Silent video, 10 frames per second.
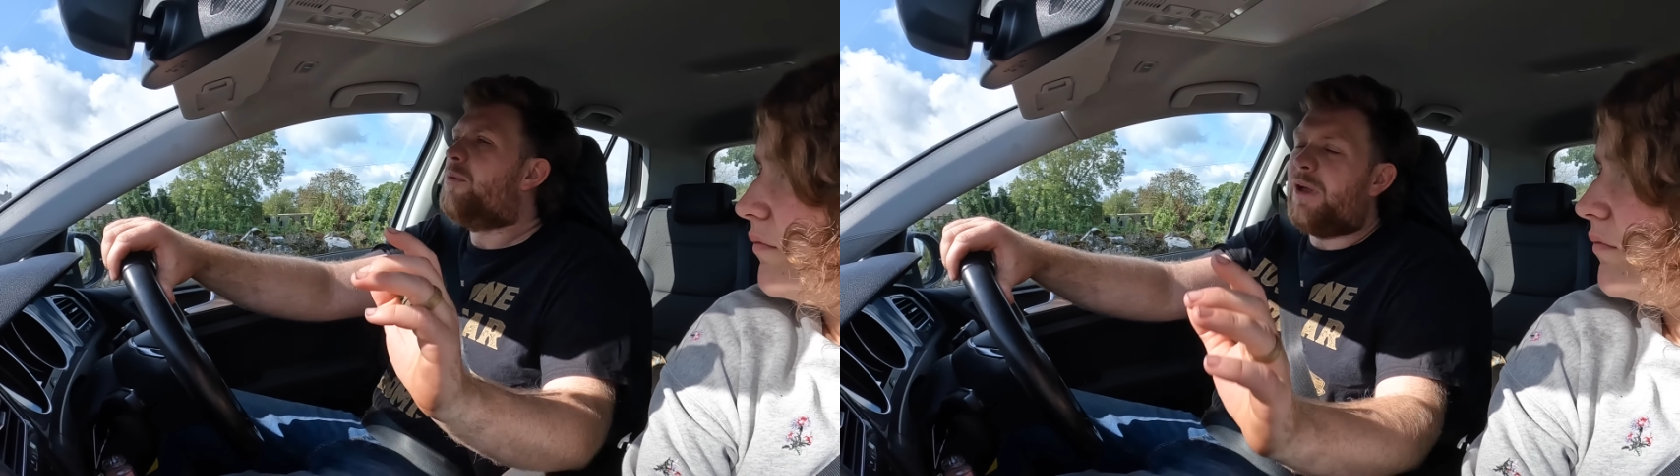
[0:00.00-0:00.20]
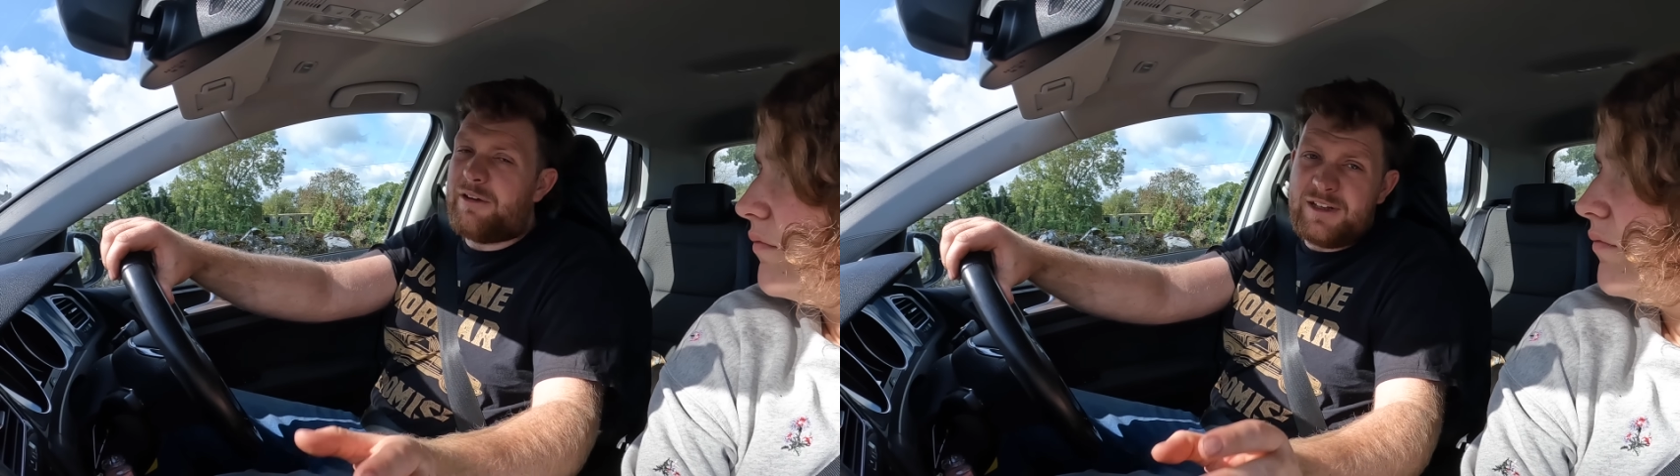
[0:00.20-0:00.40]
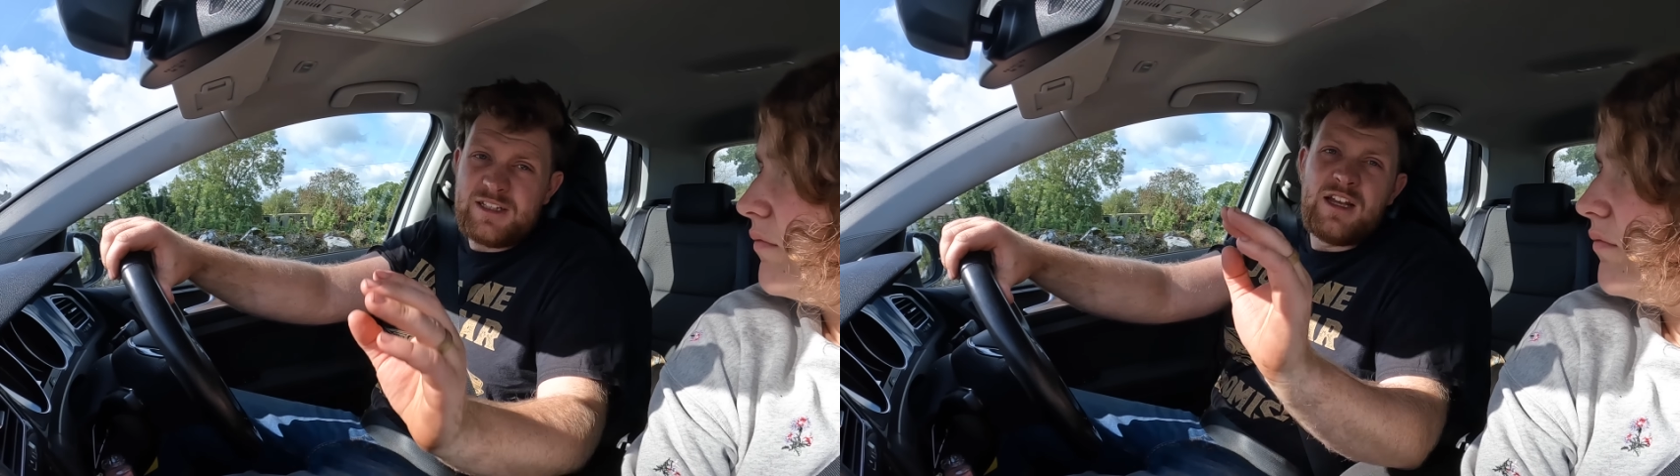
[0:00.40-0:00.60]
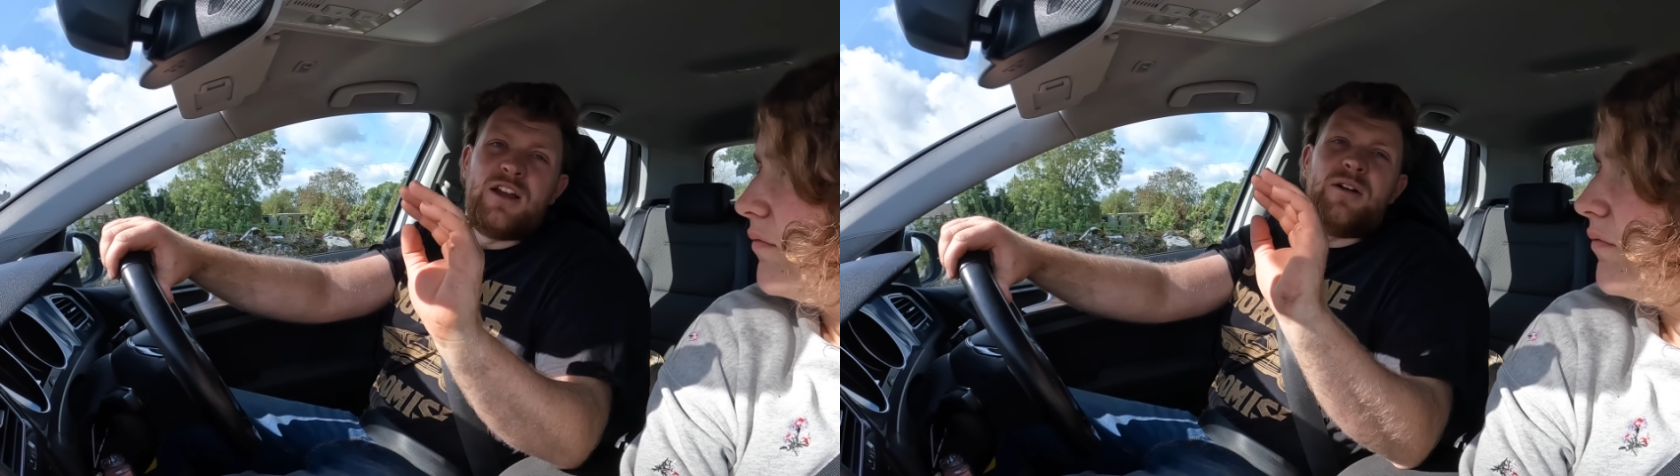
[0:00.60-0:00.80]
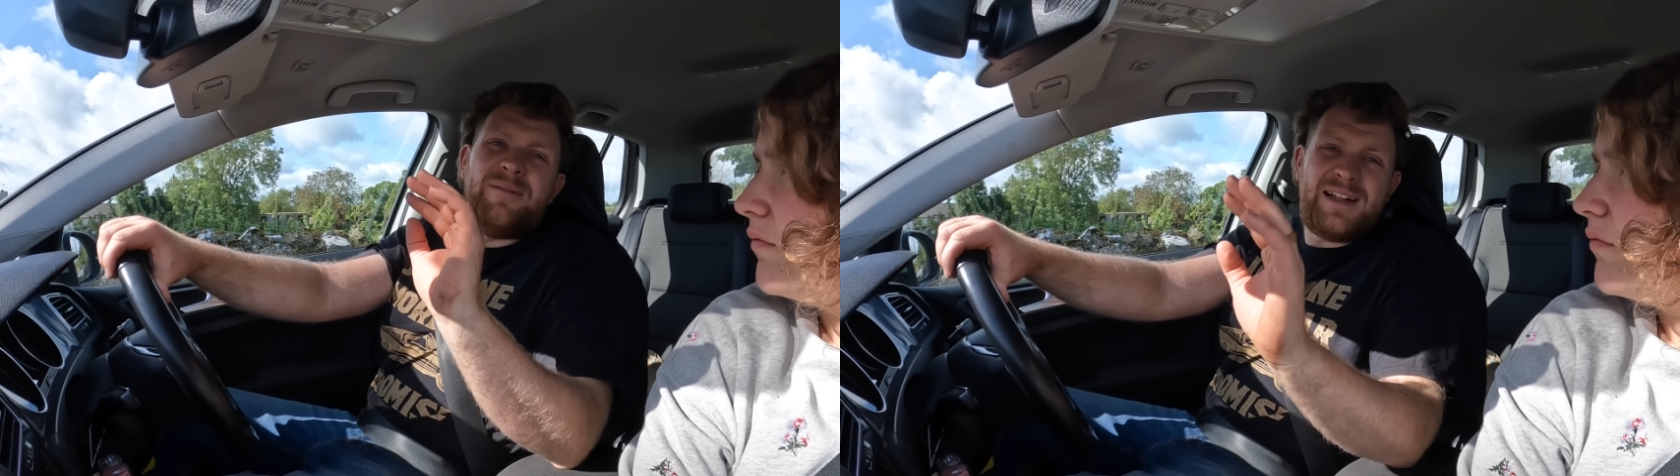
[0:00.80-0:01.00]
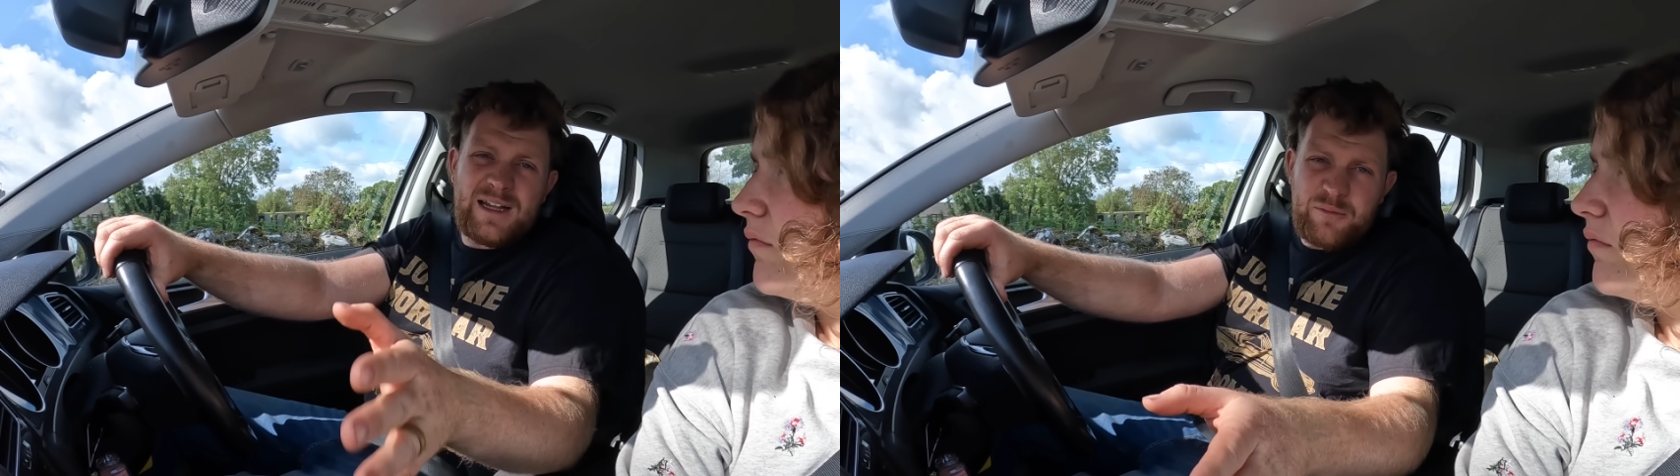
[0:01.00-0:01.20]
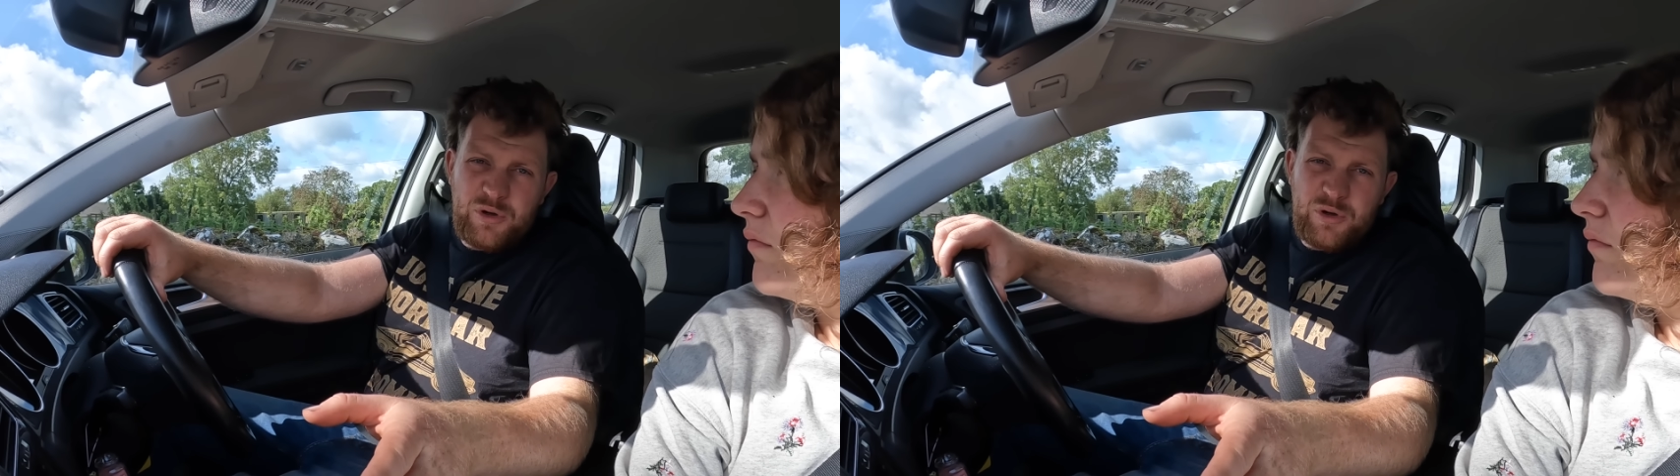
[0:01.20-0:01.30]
But anyways, we'll get